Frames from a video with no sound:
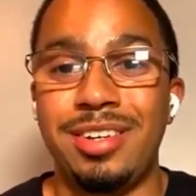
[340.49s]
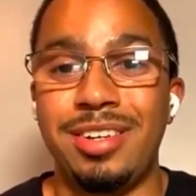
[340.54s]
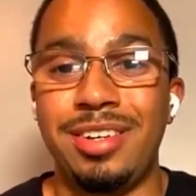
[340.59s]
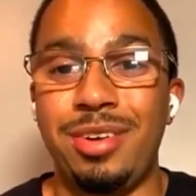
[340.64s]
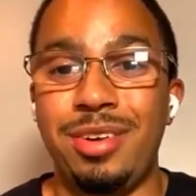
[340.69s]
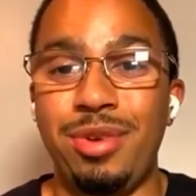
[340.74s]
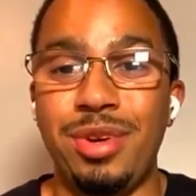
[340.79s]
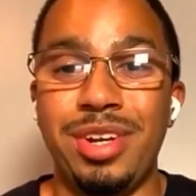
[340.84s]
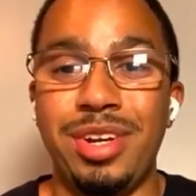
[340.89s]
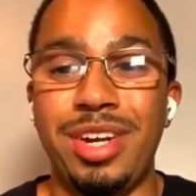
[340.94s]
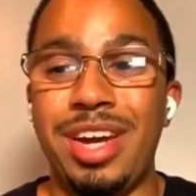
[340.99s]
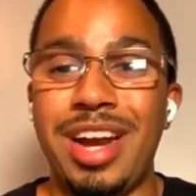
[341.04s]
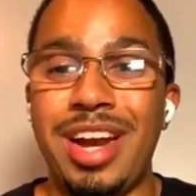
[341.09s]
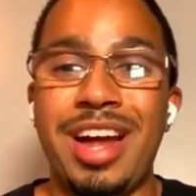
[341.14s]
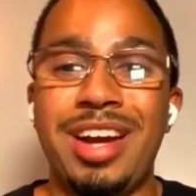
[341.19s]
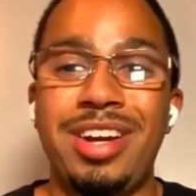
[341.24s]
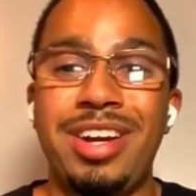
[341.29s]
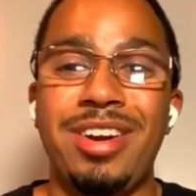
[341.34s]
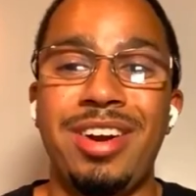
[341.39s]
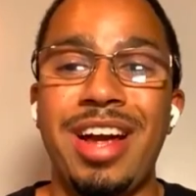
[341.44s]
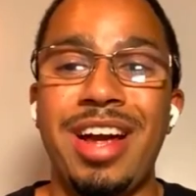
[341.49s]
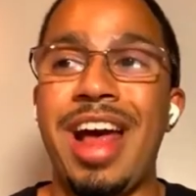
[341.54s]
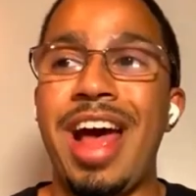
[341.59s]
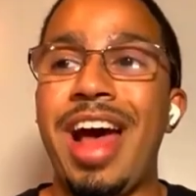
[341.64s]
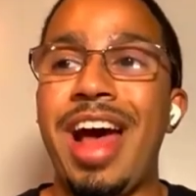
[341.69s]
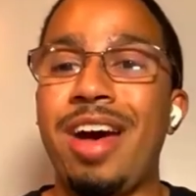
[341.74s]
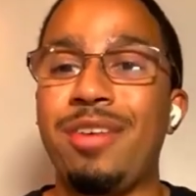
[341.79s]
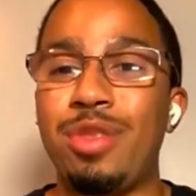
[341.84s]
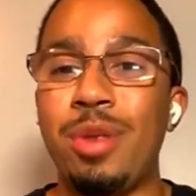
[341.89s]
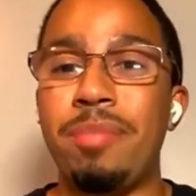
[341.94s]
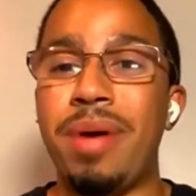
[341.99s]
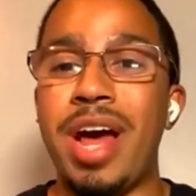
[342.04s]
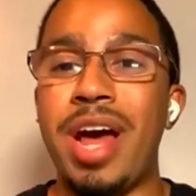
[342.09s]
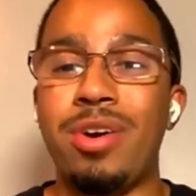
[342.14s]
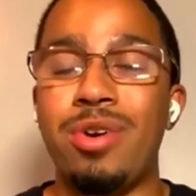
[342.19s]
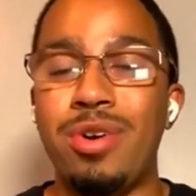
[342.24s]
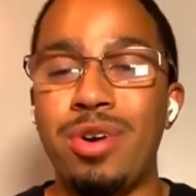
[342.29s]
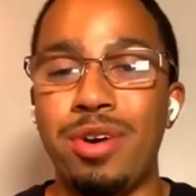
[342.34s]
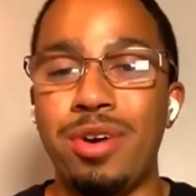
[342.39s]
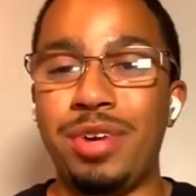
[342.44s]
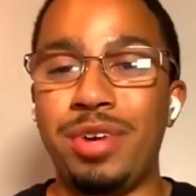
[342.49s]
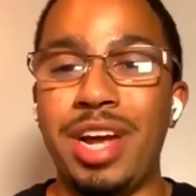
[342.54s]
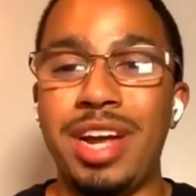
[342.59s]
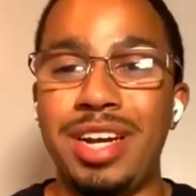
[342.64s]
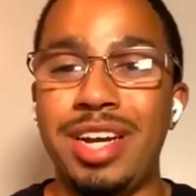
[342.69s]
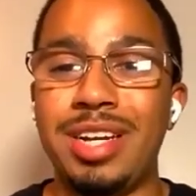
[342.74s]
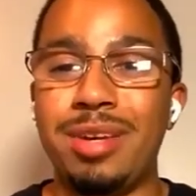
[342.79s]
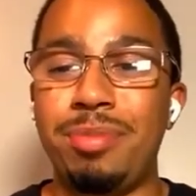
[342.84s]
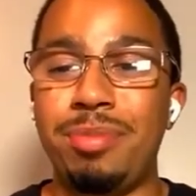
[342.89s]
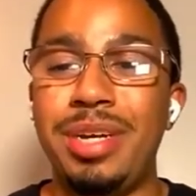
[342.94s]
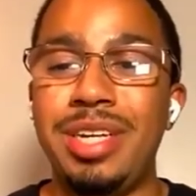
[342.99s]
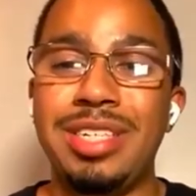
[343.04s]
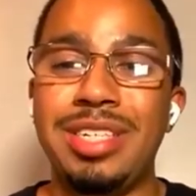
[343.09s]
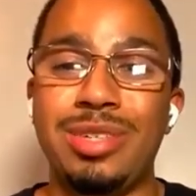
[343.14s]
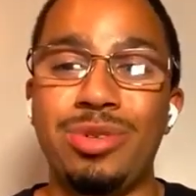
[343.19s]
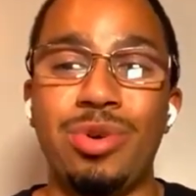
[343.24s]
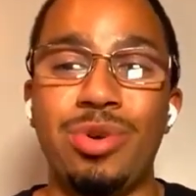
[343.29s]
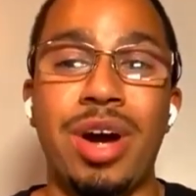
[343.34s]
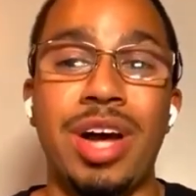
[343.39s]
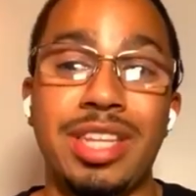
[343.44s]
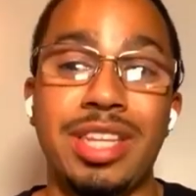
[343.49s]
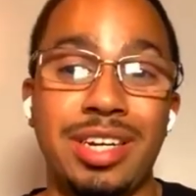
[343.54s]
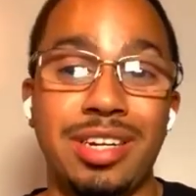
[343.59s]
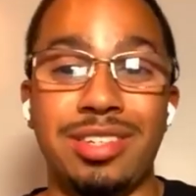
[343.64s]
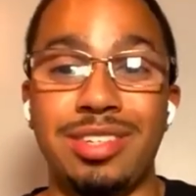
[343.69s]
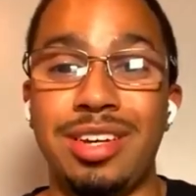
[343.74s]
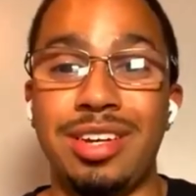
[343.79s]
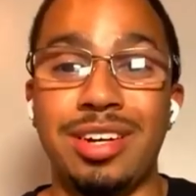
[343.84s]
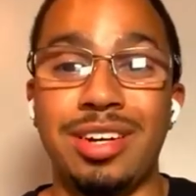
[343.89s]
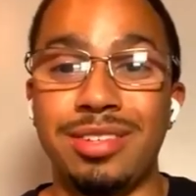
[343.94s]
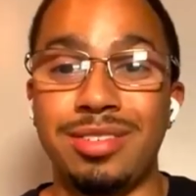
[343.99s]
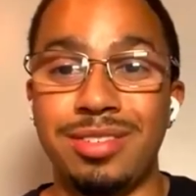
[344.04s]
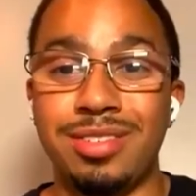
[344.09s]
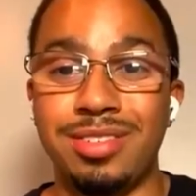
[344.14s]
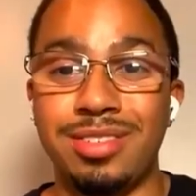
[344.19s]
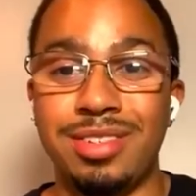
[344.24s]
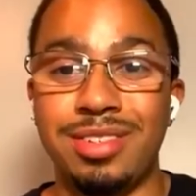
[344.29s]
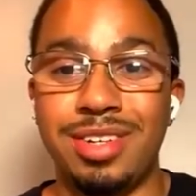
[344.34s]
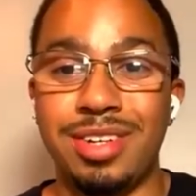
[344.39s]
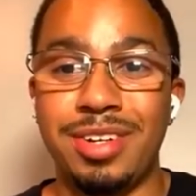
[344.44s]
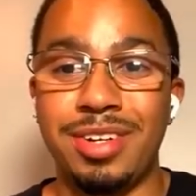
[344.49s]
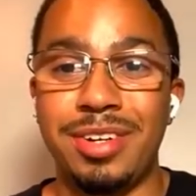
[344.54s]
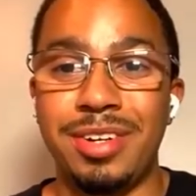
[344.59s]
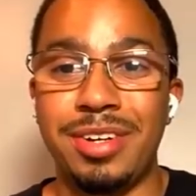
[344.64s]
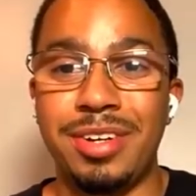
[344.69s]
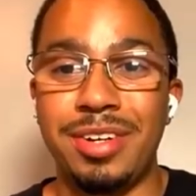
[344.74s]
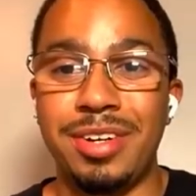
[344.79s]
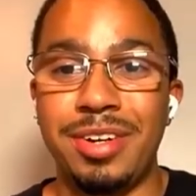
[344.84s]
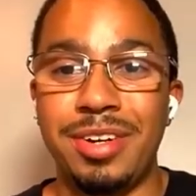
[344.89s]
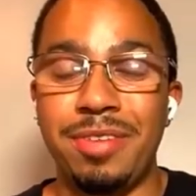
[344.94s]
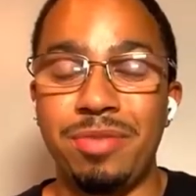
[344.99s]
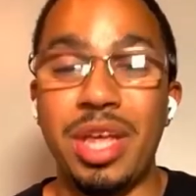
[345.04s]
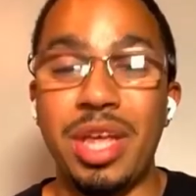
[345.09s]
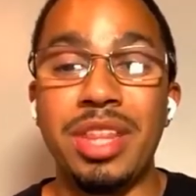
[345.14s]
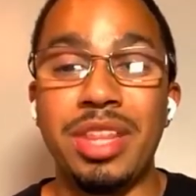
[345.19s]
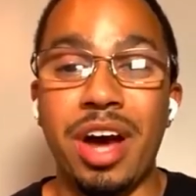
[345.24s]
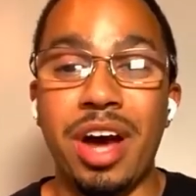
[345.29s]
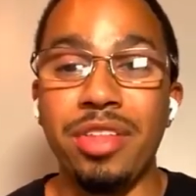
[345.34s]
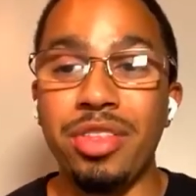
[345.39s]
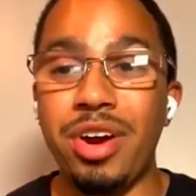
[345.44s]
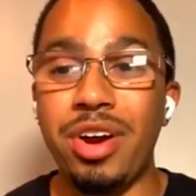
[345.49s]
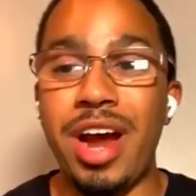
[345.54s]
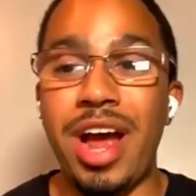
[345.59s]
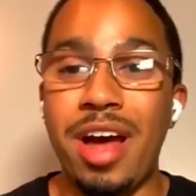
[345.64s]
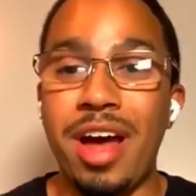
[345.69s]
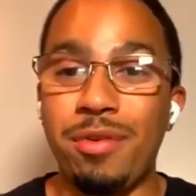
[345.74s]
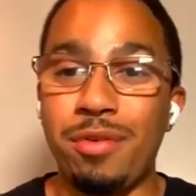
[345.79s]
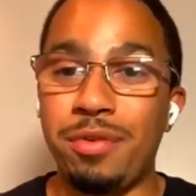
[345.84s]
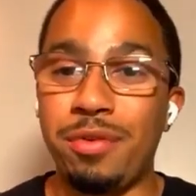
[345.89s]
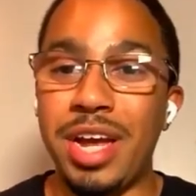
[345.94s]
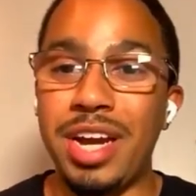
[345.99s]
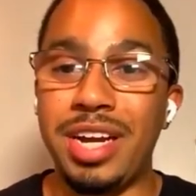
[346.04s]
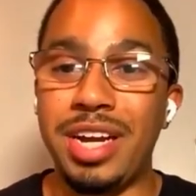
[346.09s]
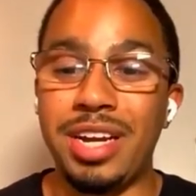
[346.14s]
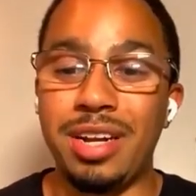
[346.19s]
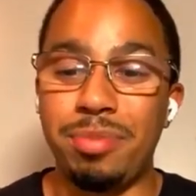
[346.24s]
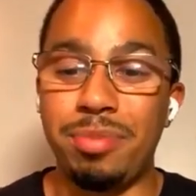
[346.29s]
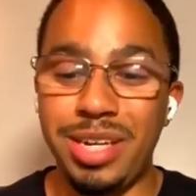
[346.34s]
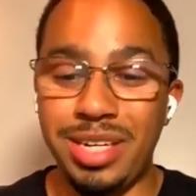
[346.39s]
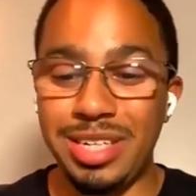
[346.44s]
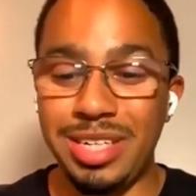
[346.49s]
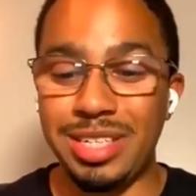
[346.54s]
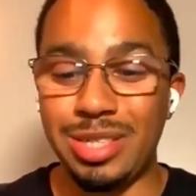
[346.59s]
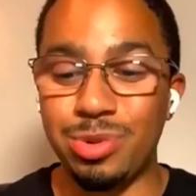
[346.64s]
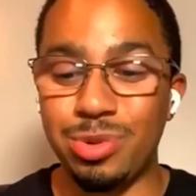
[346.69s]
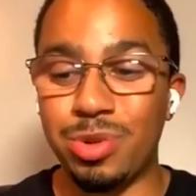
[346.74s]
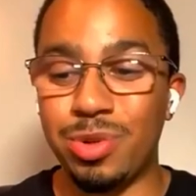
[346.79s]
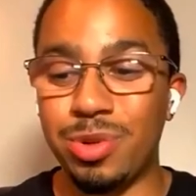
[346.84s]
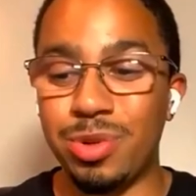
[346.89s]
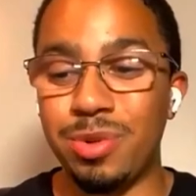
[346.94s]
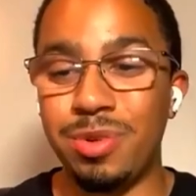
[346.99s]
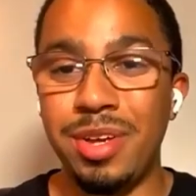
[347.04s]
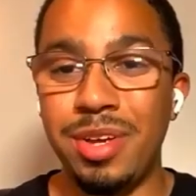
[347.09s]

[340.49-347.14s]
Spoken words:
If you can get out of your head half the battle of getting into PT school, I think it's done. Then the other half of getting into PT school